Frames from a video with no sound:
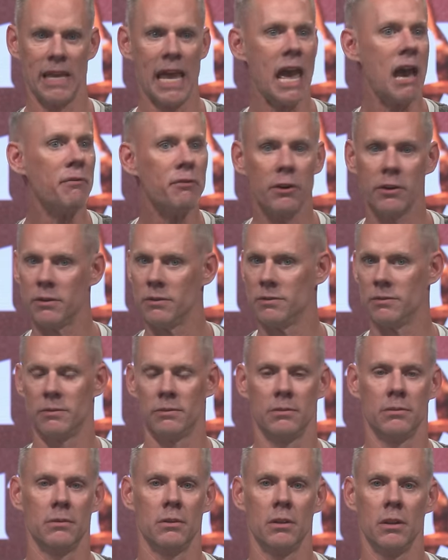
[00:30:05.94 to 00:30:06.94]
ever.
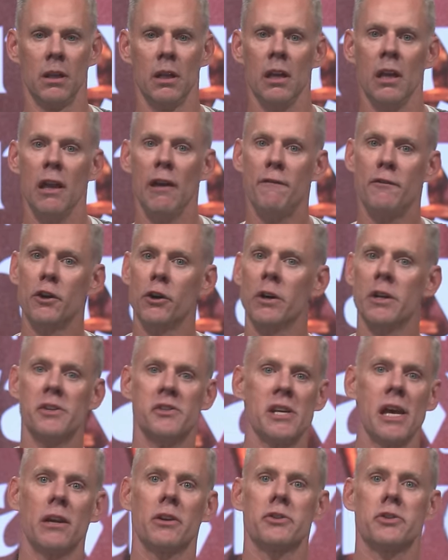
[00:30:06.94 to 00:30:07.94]
If you're in
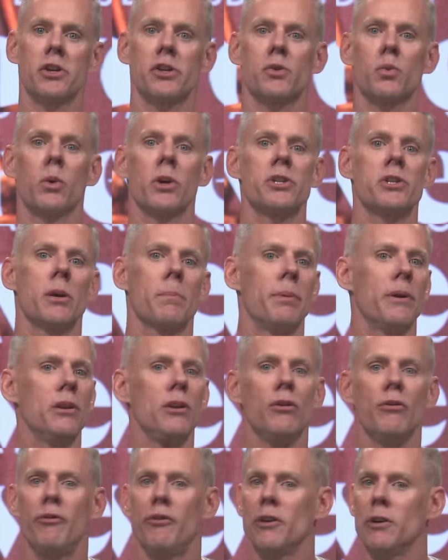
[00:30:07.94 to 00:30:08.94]
Sandals Church worship and
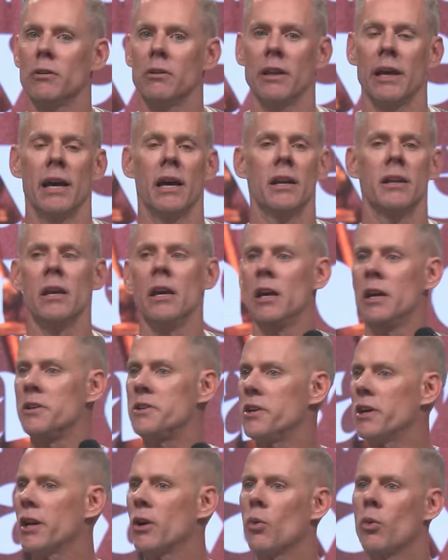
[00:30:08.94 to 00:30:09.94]
you feel led
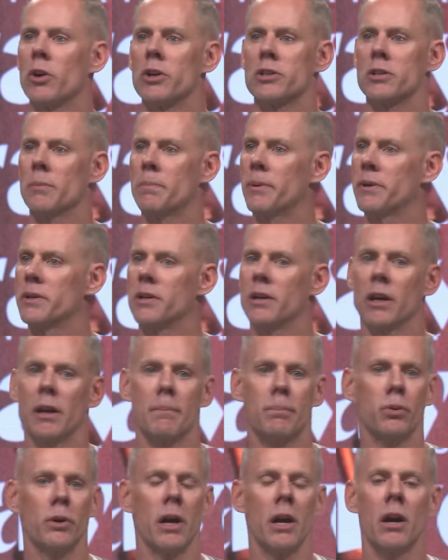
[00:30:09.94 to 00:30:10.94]
during worship or during
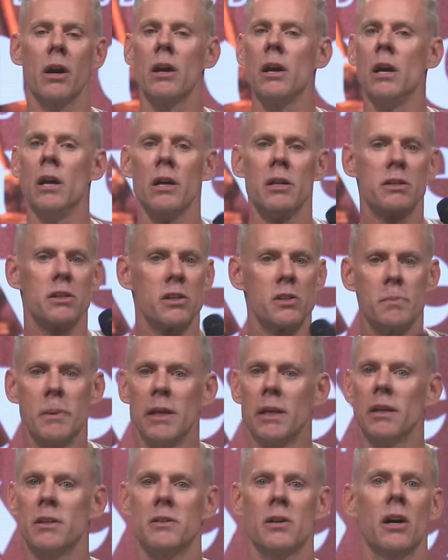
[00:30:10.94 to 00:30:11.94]
prayer to
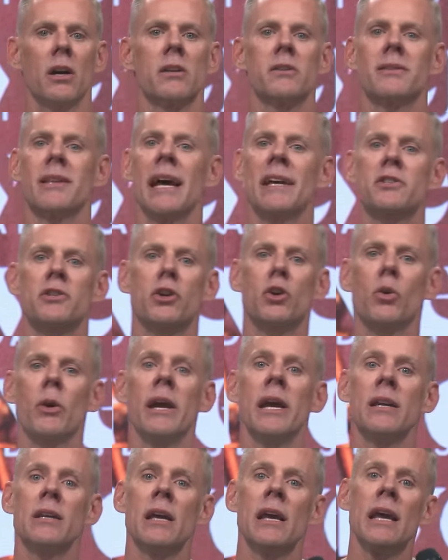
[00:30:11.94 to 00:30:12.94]
speak in tongues, that's
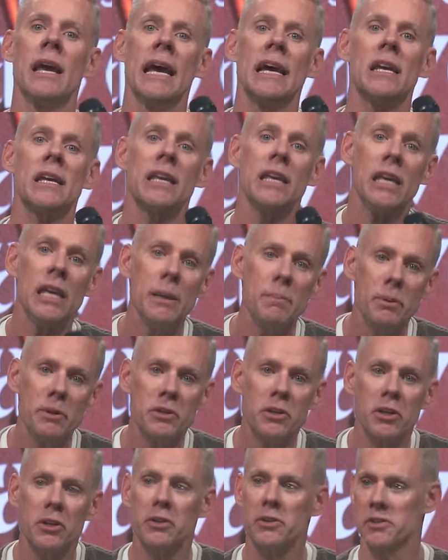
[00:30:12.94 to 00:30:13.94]
great. Keep it
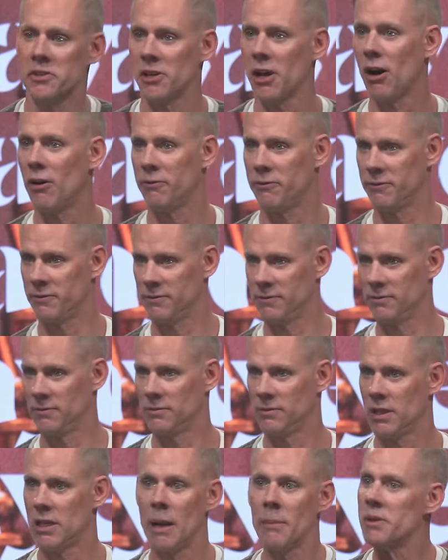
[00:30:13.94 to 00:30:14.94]
to yourself.
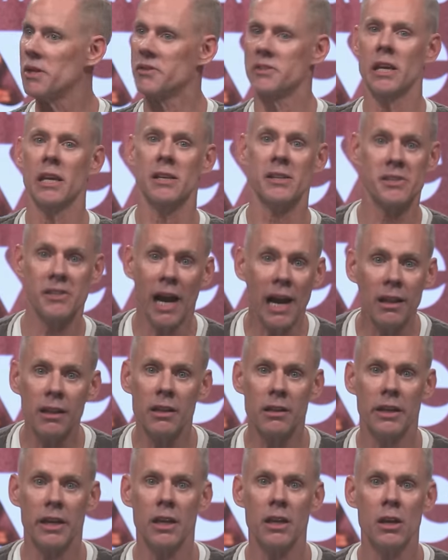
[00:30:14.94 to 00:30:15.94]
And I'm not saying
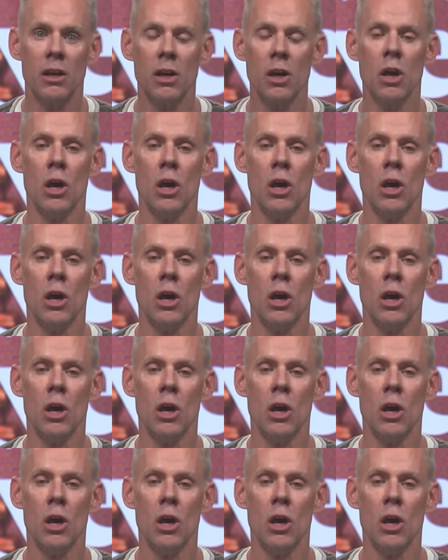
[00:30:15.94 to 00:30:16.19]
silently,